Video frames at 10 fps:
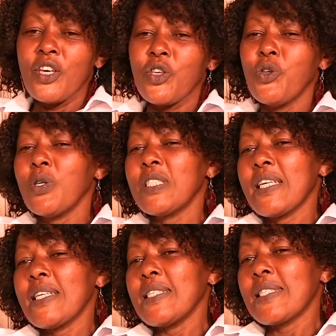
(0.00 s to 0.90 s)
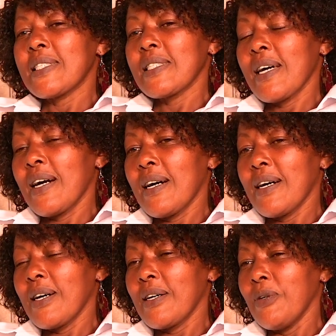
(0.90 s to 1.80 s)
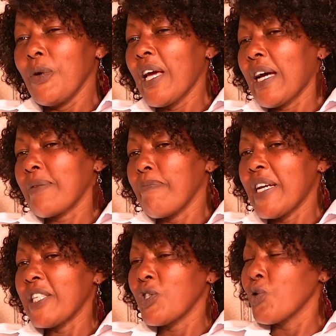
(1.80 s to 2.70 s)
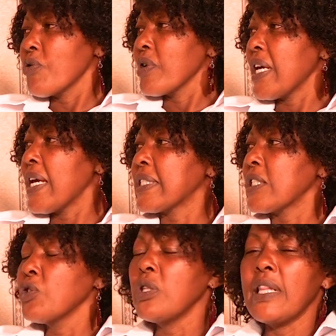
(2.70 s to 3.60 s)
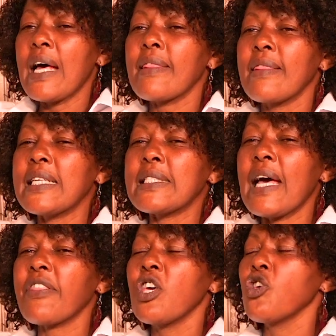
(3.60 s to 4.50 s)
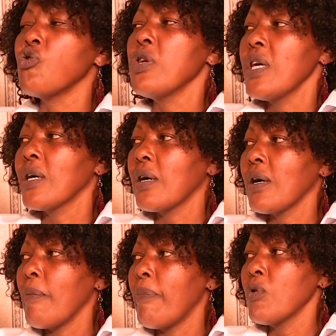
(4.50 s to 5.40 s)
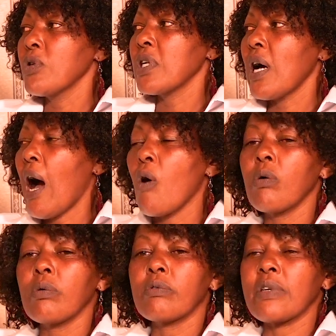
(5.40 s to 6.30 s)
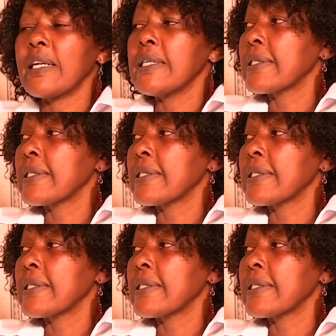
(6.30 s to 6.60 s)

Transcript: You know, Dennis, looking at my story, there's nothing unique about how rallying